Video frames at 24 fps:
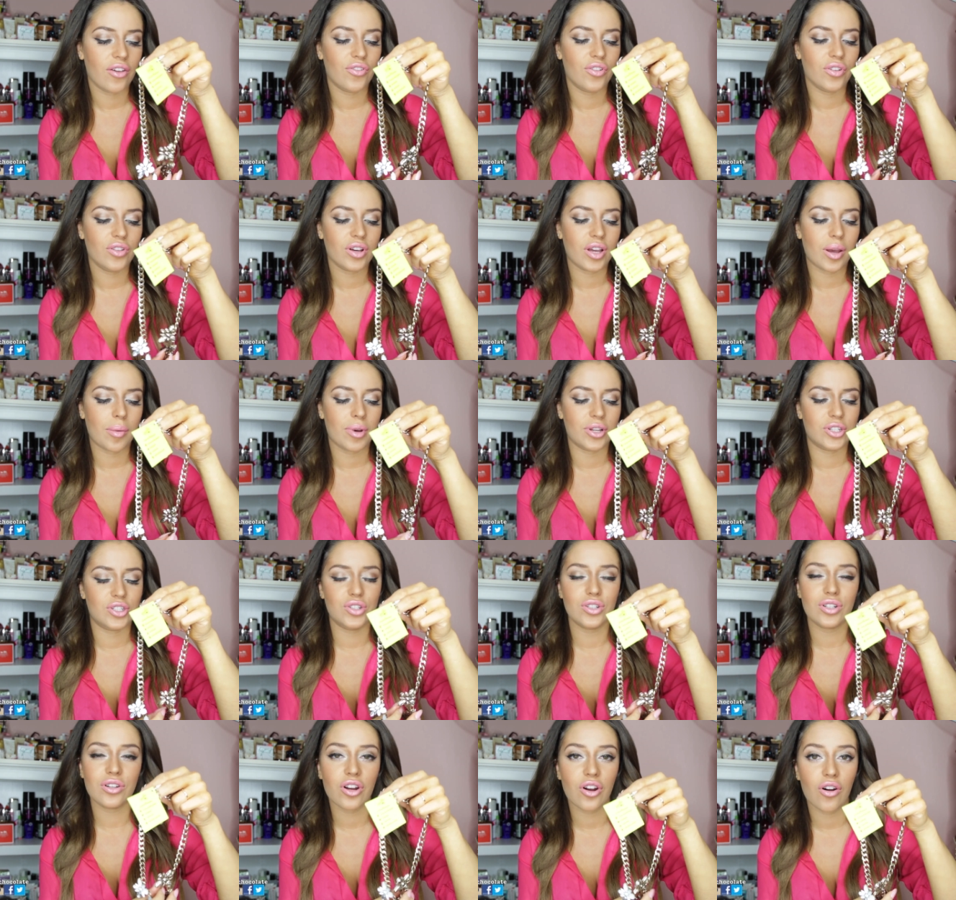If you look at my
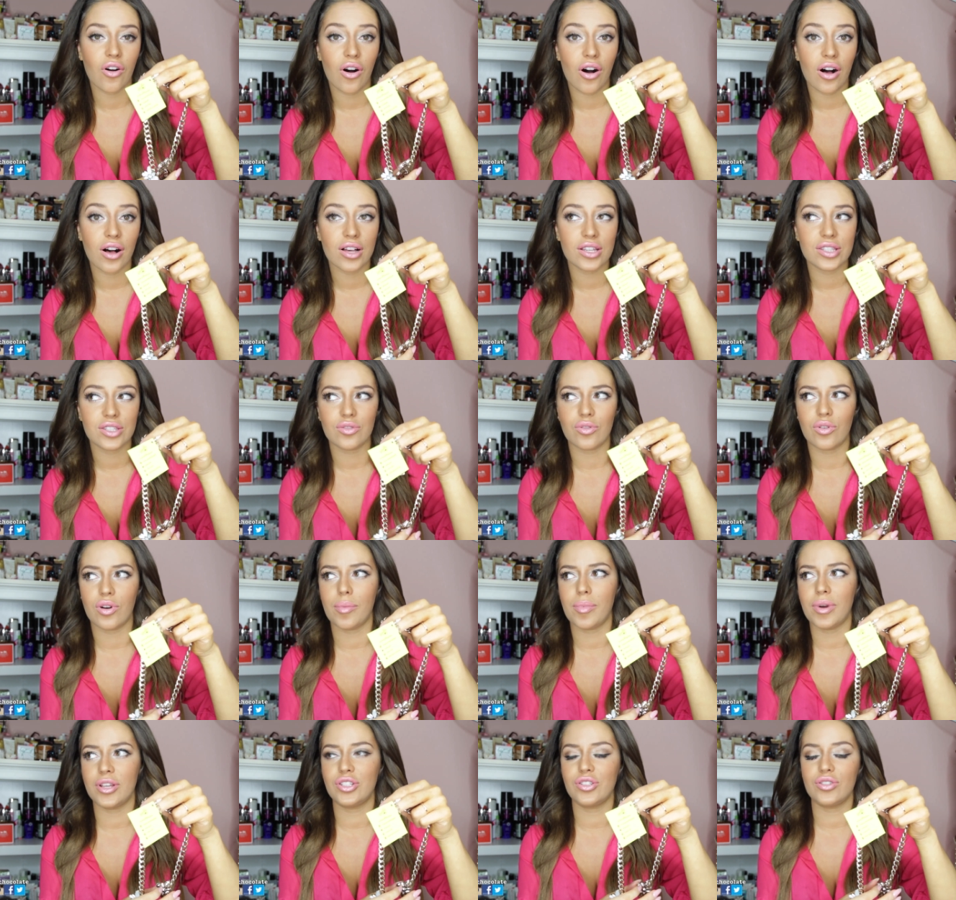jewelry hauls
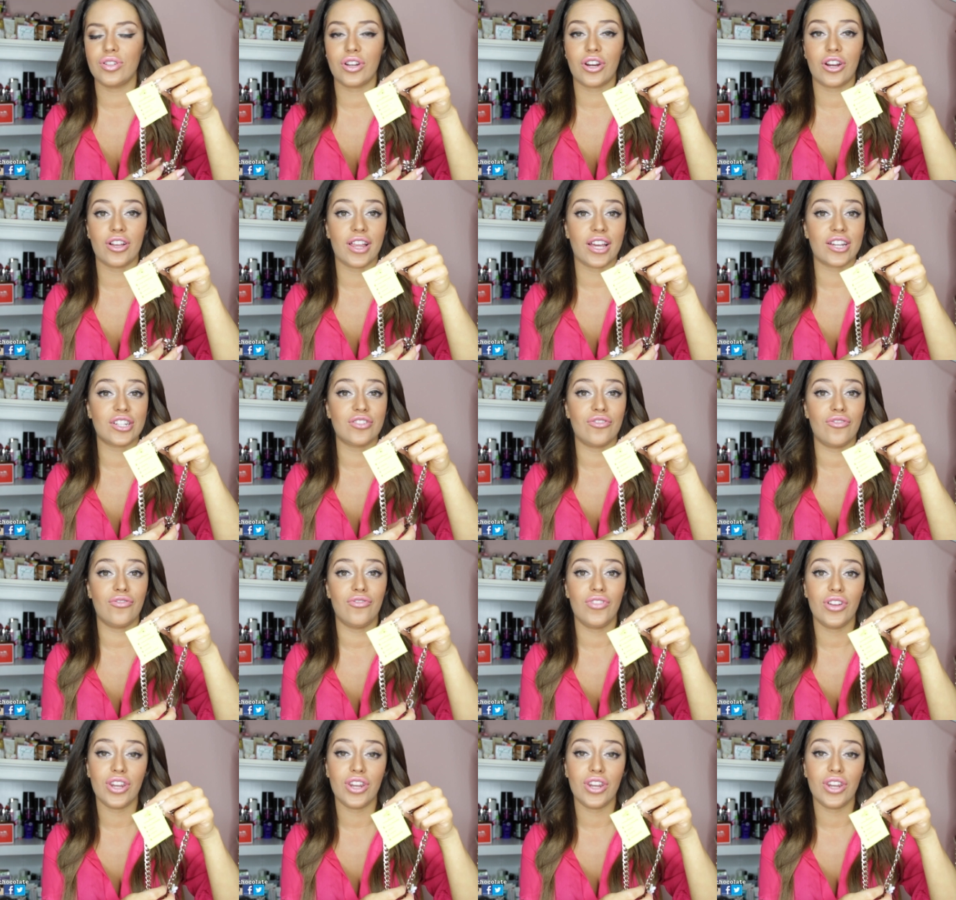or my jewelry collection